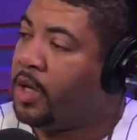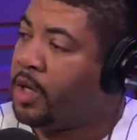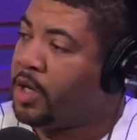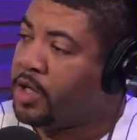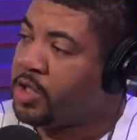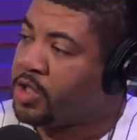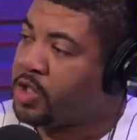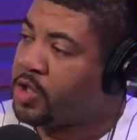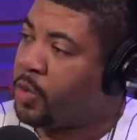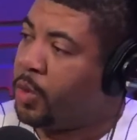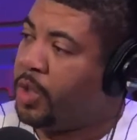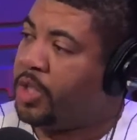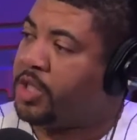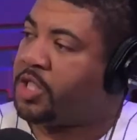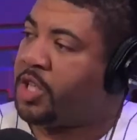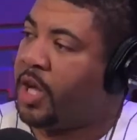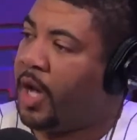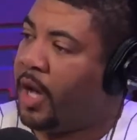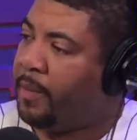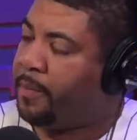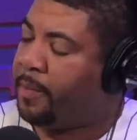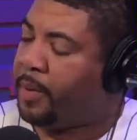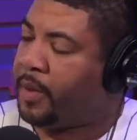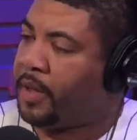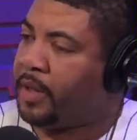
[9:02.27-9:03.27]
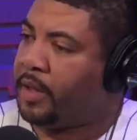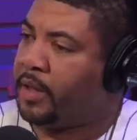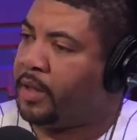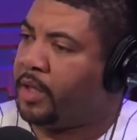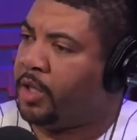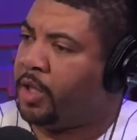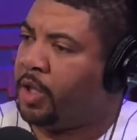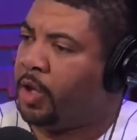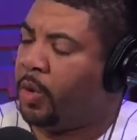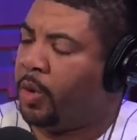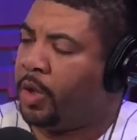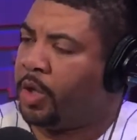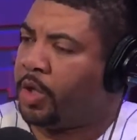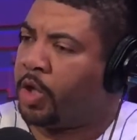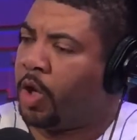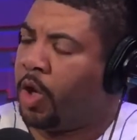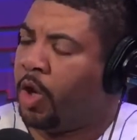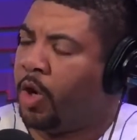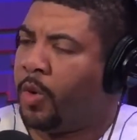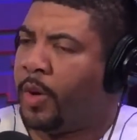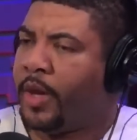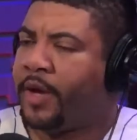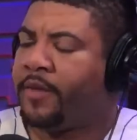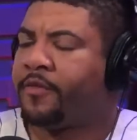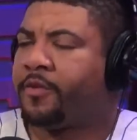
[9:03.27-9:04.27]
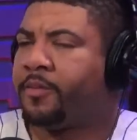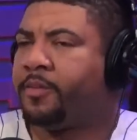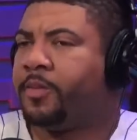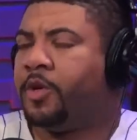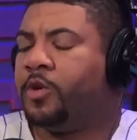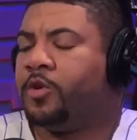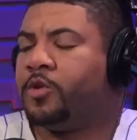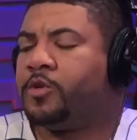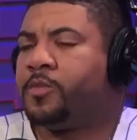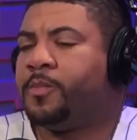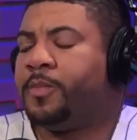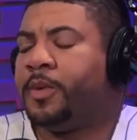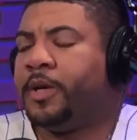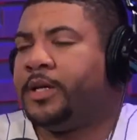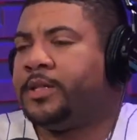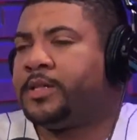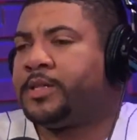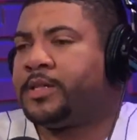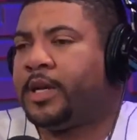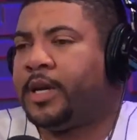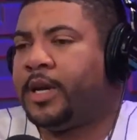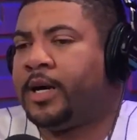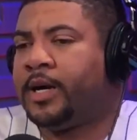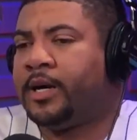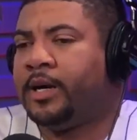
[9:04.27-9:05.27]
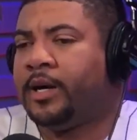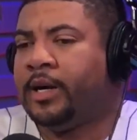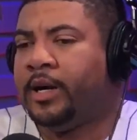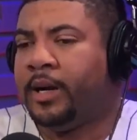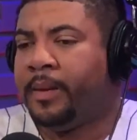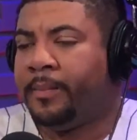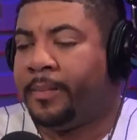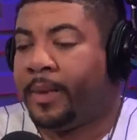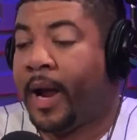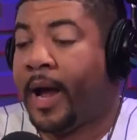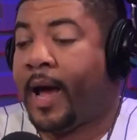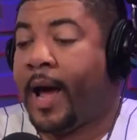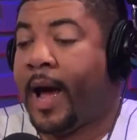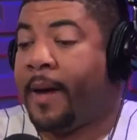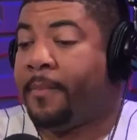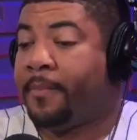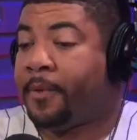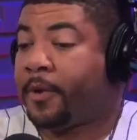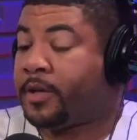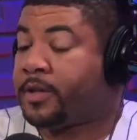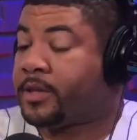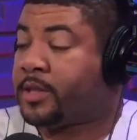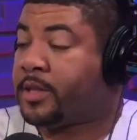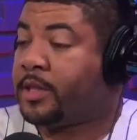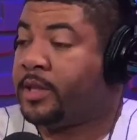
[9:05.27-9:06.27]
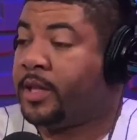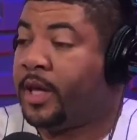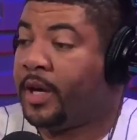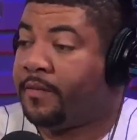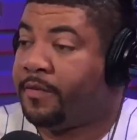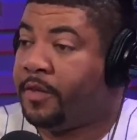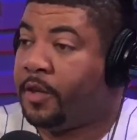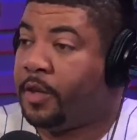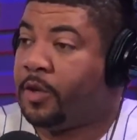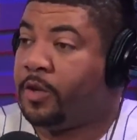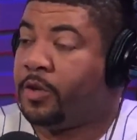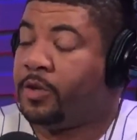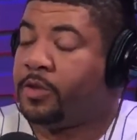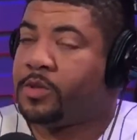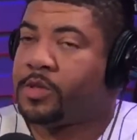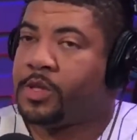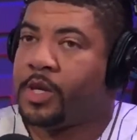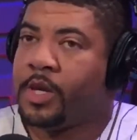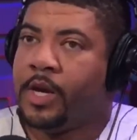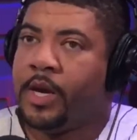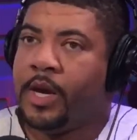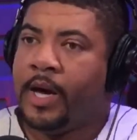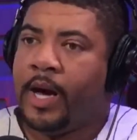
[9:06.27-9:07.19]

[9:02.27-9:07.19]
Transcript: switch up and go away from those. But I personally love those.